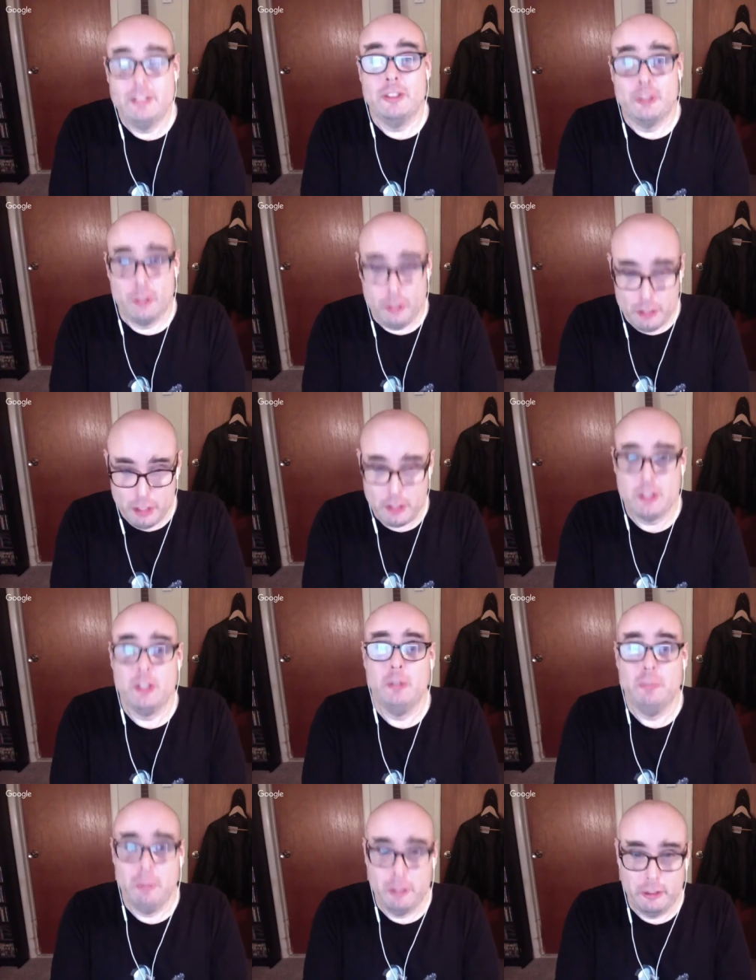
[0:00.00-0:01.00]
a traditional
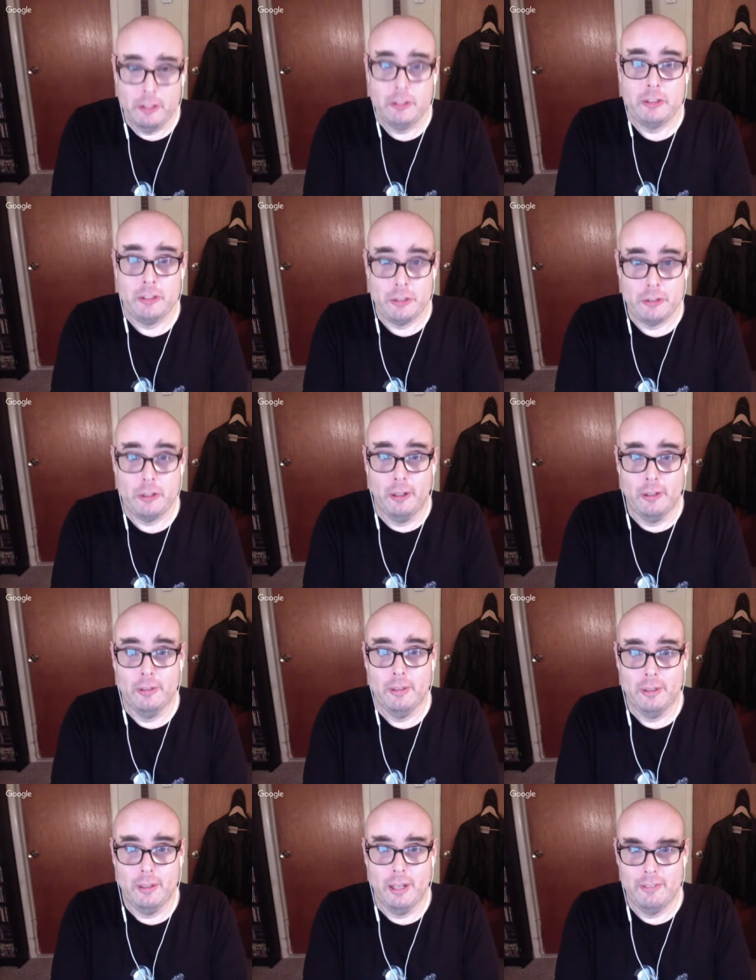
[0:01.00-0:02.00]
Middle Eastern song.
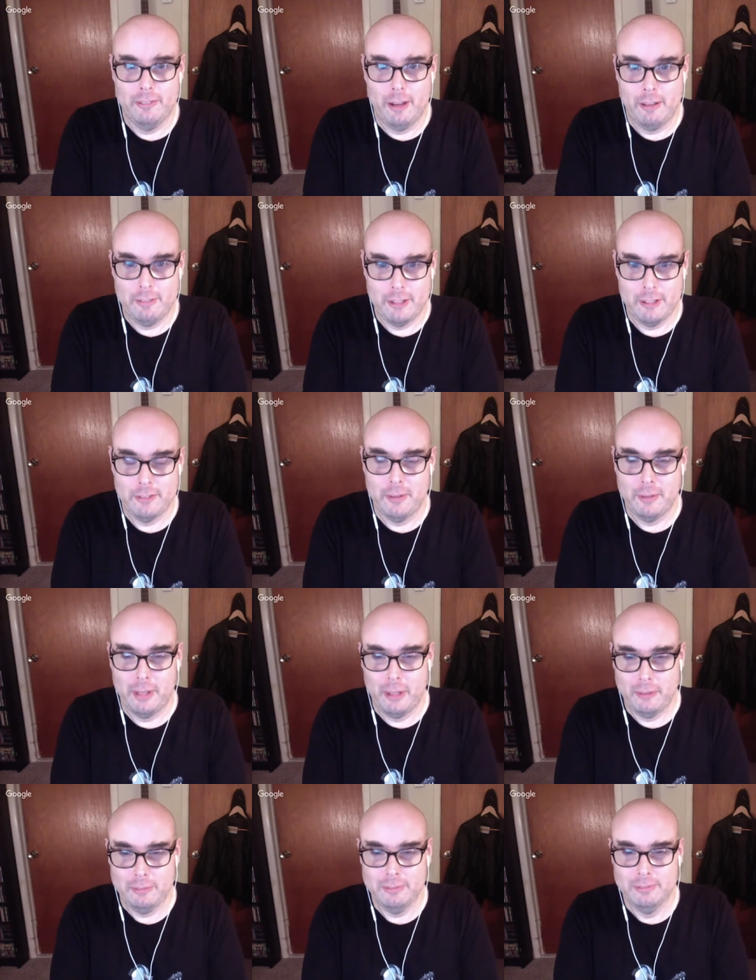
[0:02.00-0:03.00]
I've just found
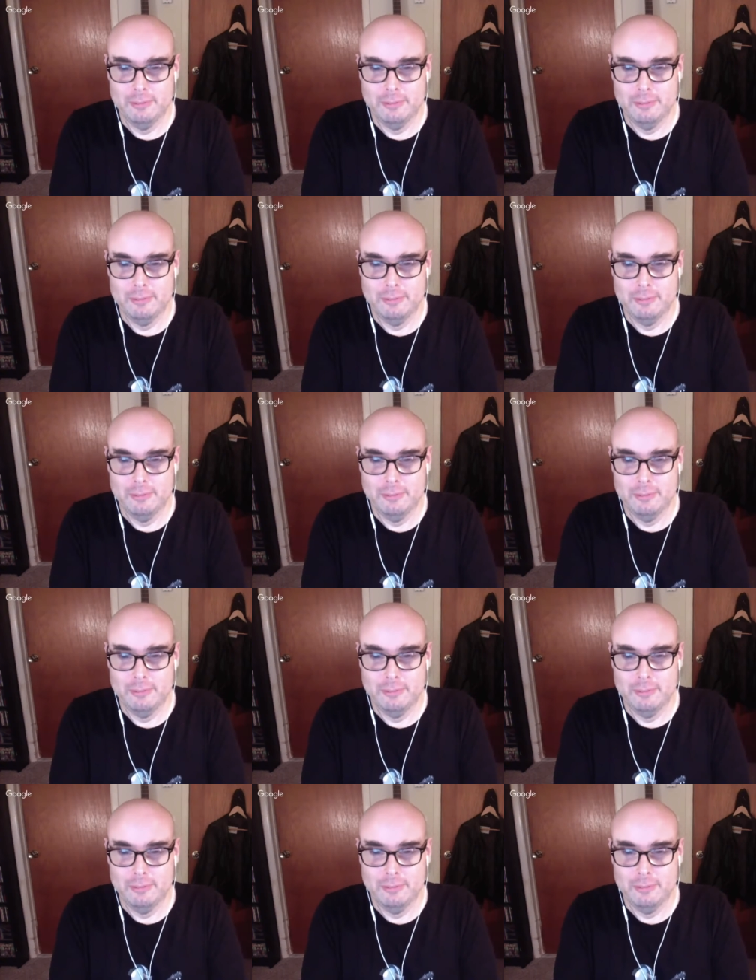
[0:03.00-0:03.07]
out.